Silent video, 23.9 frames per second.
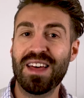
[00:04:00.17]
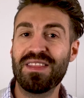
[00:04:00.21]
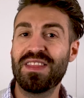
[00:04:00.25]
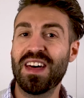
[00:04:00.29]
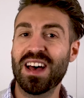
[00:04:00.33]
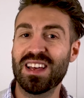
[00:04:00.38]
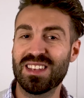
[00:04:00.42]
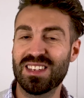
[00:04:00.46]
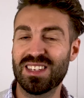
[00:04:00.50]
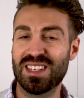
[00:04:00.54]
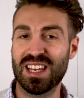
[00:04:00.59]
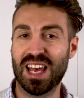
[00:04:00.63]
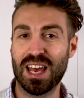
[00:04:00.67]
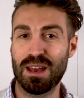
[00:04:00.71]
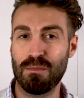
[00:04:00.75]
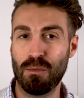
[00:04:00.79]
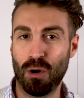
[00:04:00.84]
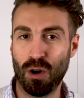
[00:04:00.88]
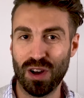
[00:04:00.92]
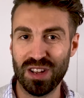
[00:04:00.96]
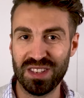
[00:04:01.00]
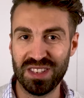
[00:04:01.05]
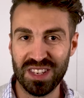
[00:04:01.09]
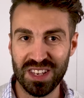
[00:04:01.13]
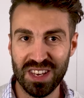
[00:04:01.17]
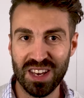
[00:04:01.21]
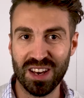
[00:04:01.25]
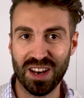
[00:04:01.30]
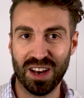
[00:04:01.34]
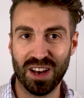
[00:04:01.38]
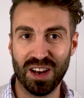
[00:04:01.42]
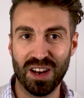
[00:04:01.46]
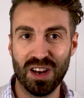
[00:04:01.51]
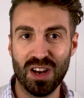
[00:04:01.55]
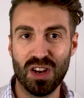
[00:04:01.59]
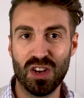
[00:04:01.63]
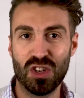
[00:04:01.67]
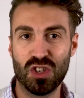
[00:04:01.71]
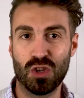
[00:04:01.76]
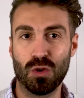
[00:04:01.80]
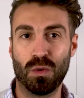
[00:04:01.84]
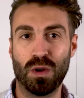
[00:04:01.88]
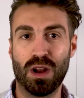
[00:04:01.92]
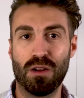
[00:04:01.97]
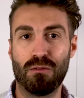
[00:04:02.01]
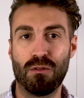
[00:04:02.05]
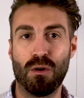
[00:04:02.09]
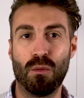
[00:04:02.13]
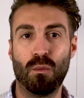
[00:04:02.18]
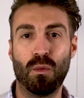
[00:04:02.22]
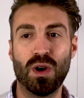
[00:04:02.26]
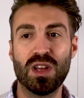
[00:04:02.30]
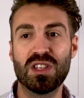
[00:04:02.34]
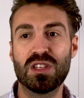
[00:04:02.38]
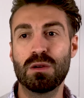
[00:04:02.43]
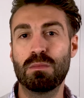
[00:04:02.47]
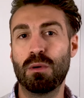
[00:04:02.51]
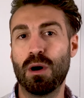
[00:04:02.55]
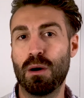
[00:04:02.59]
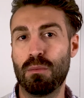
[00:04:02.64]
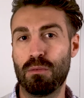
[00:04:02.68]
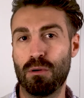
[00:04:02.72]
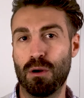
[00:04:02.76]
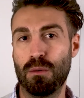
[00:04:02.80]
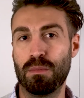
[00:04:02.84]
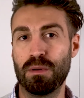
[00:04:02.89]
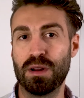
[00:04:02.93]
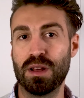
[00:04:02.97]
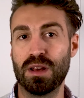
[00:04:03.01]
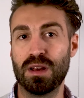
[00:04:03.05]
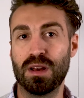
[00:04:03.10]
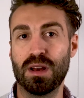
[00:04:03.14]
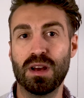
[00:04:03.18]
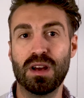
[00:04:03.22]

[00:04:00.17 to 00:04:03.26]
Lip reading: that same idea. So when everyone went to buy property